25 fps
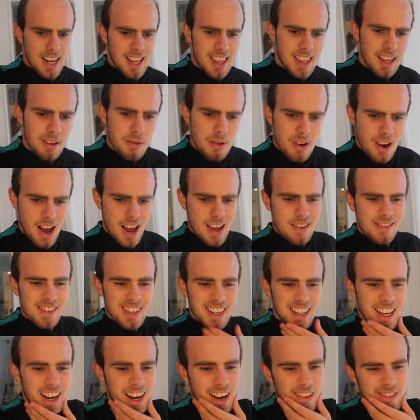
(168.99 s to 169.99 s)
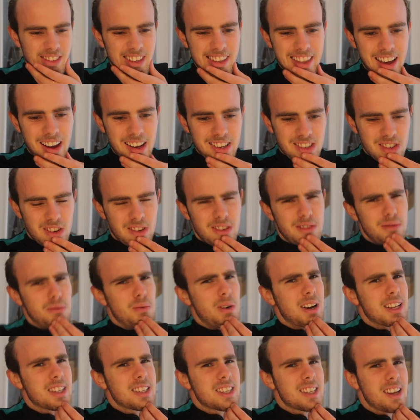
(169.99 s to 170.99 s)
I think we'll aim to get up to that sort of
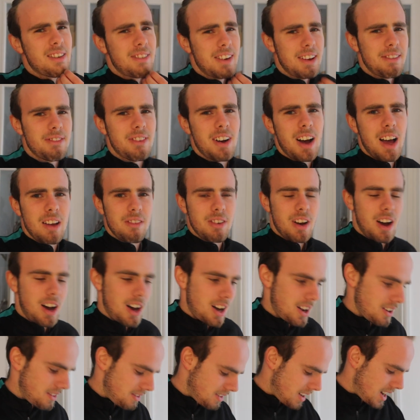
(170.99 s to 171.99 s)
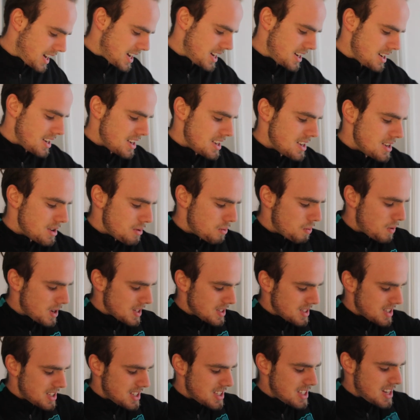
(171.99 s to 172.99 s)
175 heart rate,
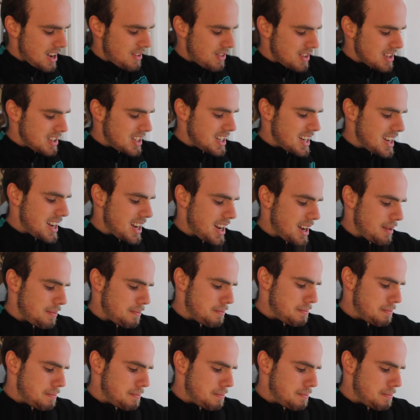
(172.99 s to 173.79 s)
170